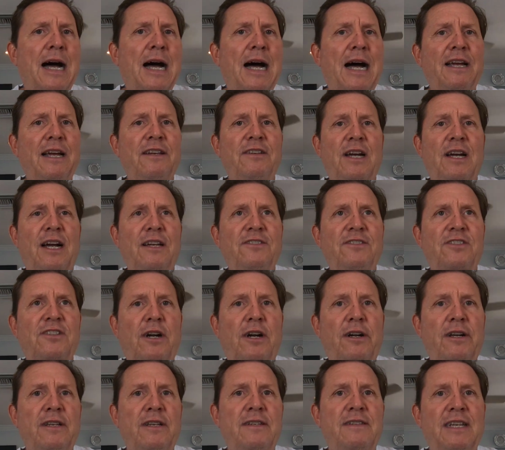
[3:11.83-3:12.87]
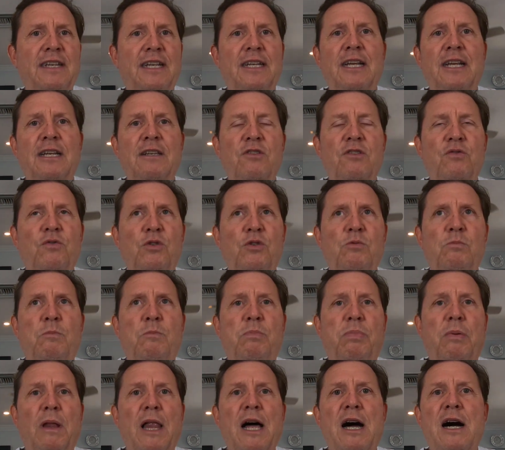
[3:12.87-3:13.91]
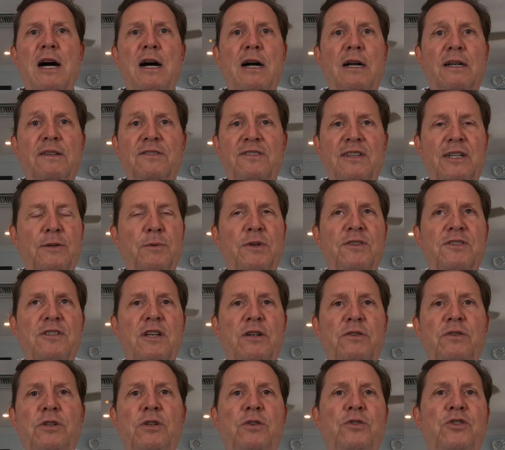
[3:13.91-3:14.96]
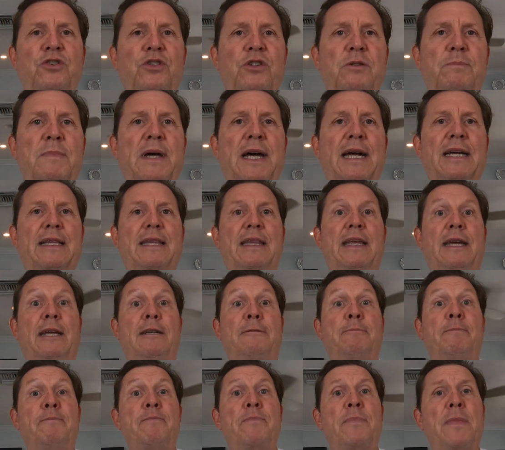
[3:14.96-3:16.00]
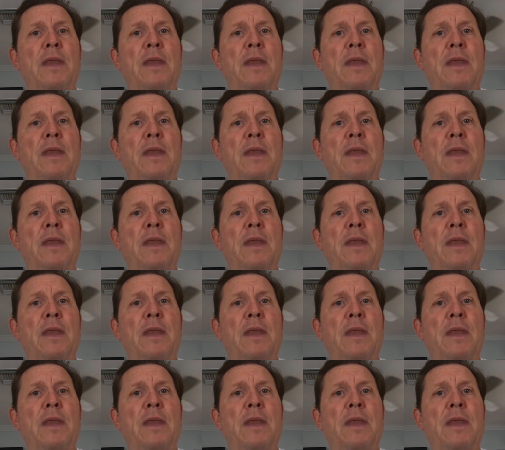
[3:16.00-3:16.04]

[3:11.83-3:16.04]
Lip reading: I started digging through blogs. There was no YouTube back then.